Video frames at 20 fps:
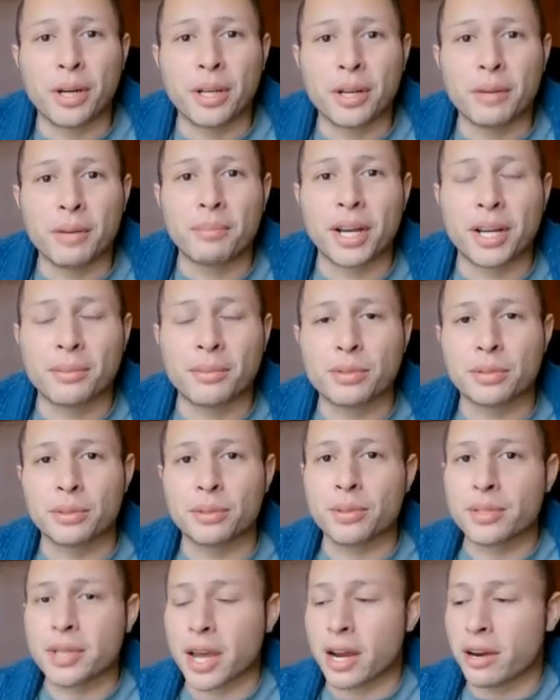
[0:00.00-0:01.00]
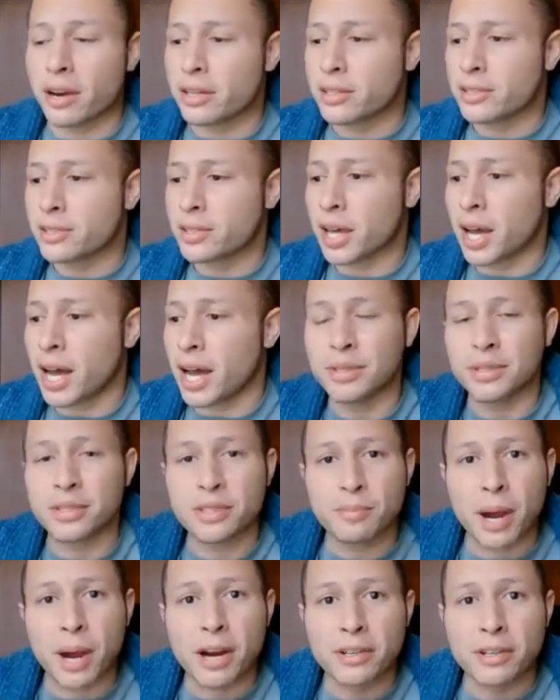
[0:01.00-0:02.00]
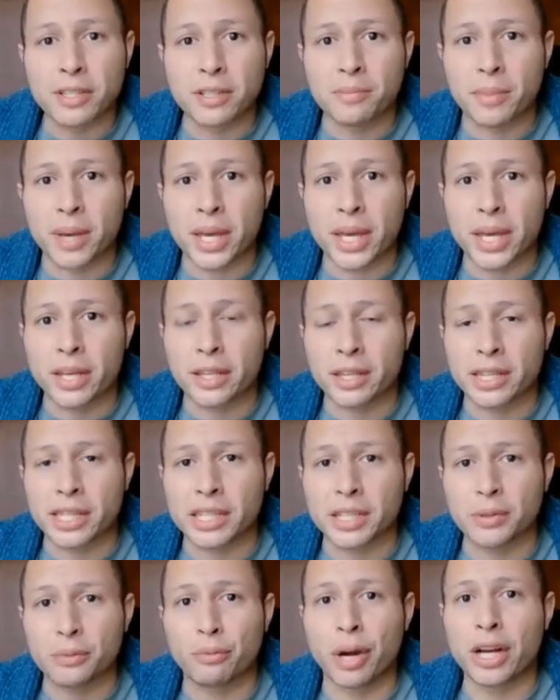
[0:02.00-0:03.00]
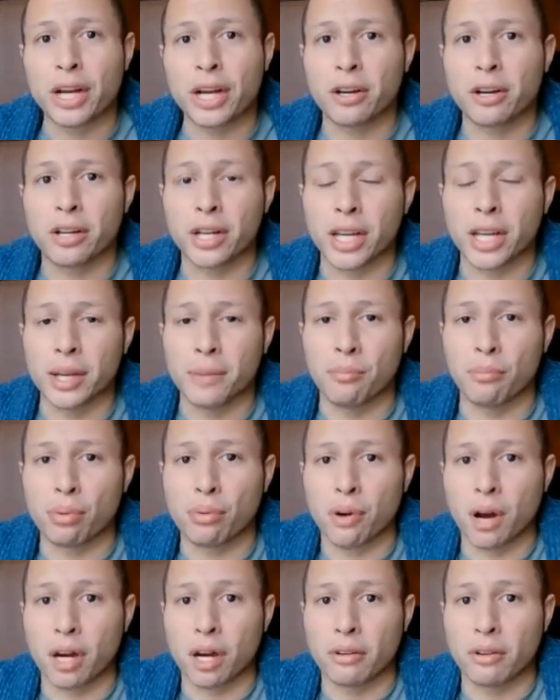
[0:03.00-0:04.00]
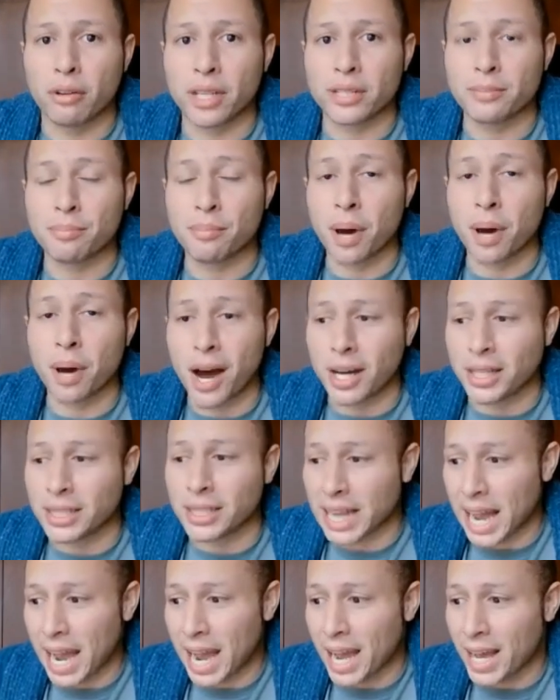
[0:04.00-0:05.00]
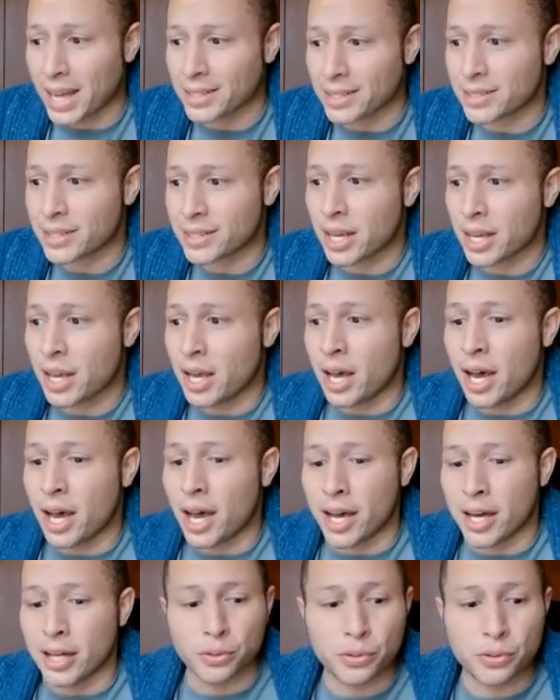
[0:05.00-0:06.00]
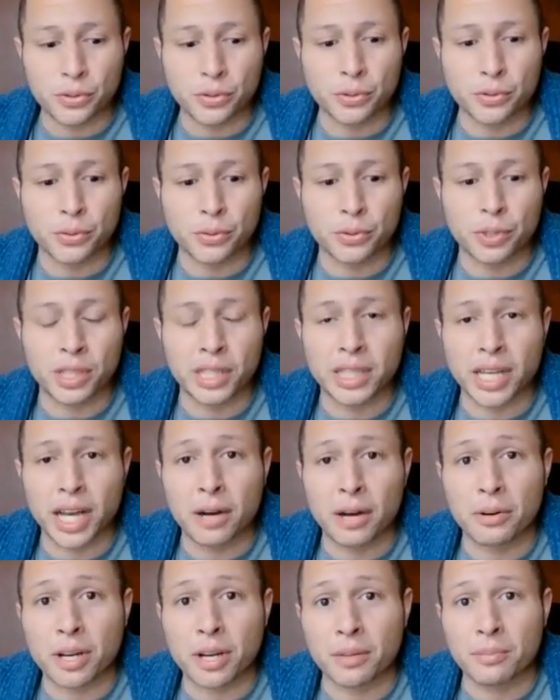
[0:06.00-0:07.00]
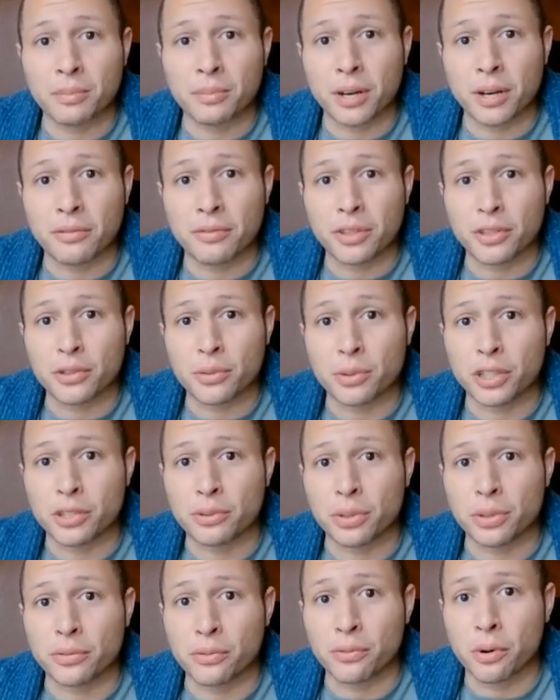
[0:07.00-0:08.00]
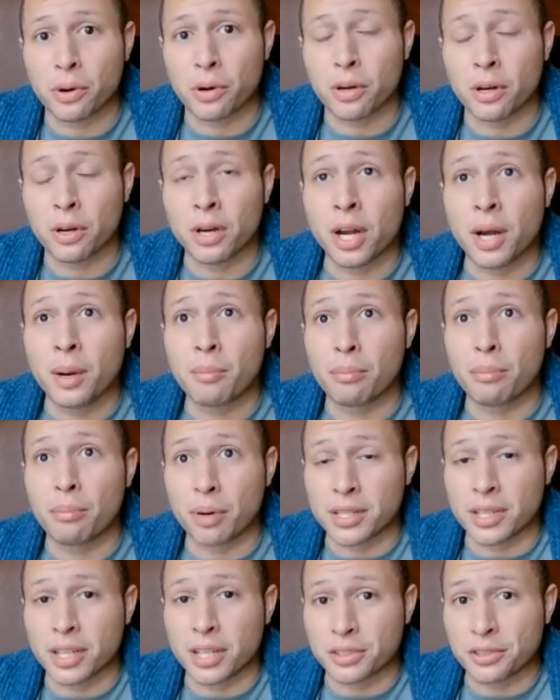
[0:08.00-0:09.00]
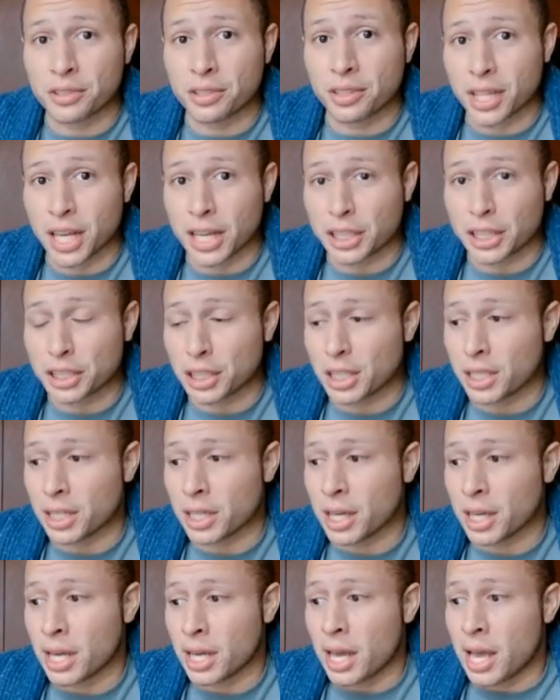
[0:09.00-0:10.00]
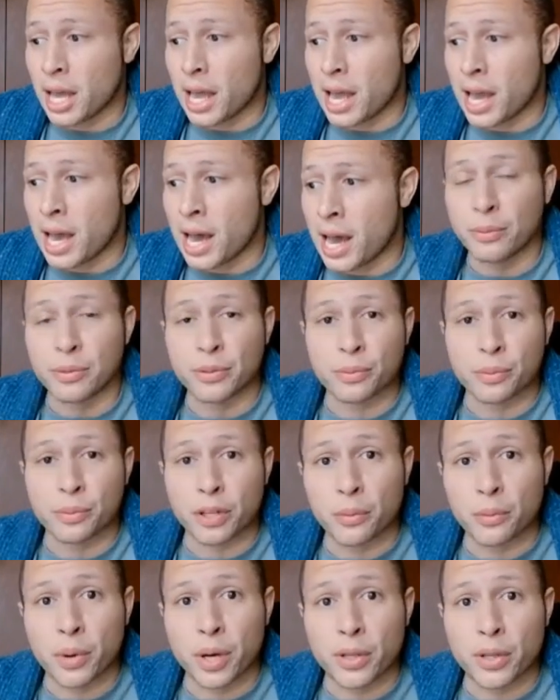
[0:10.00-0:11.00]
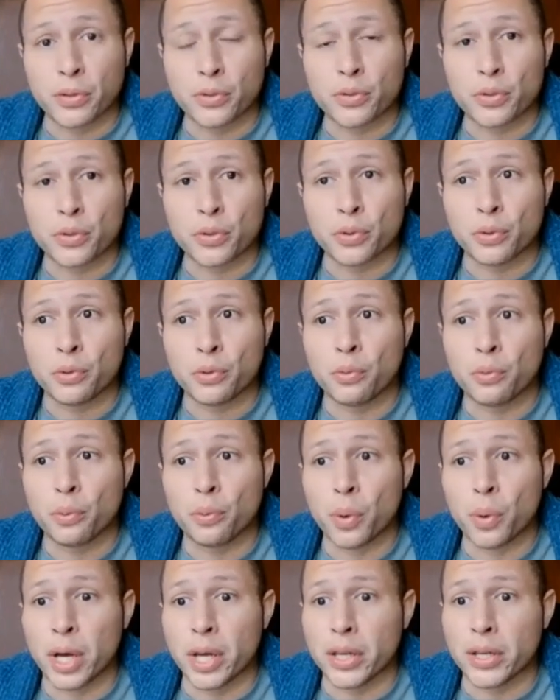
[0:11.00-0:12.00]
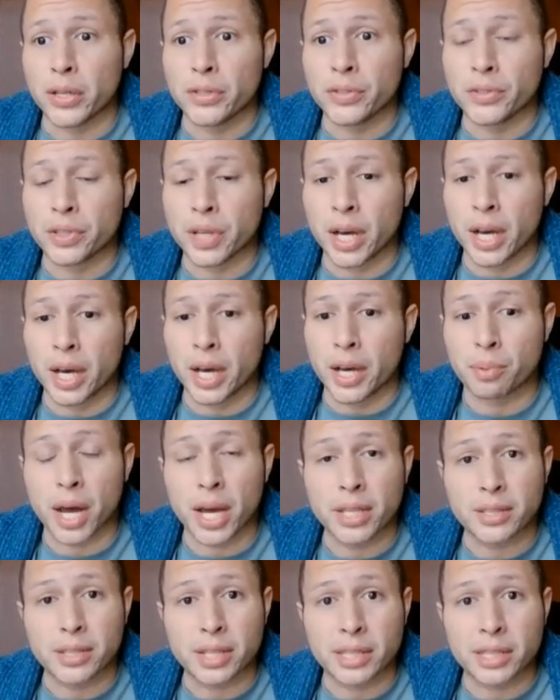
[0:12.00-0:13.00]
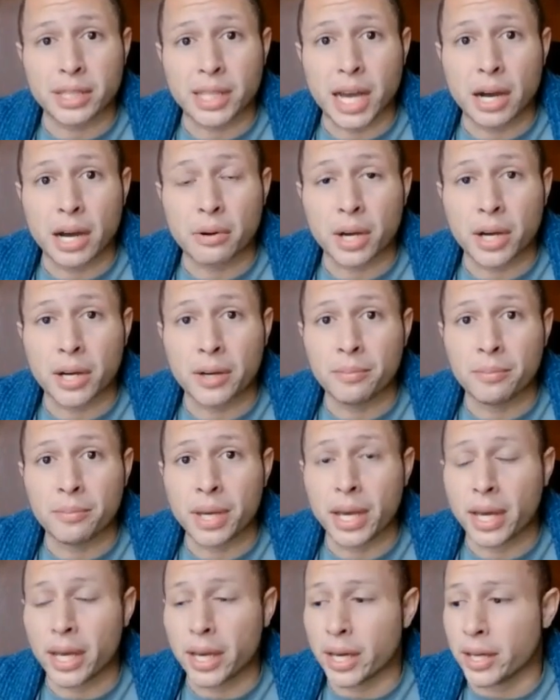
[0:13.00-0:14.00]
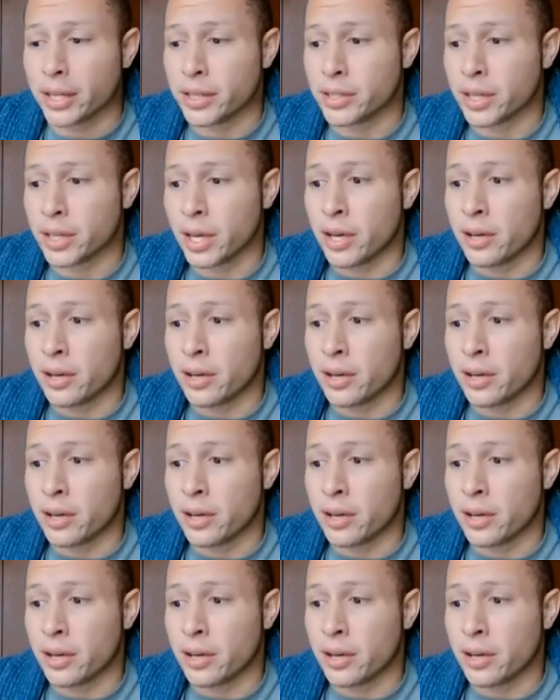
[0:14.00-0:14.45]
everyone. My name is Lewis Harris. I was inspired to make the Record in Progress podcast due to the outcome of the 2024 presidential election. I was one of the ones who was surprised at the outcome and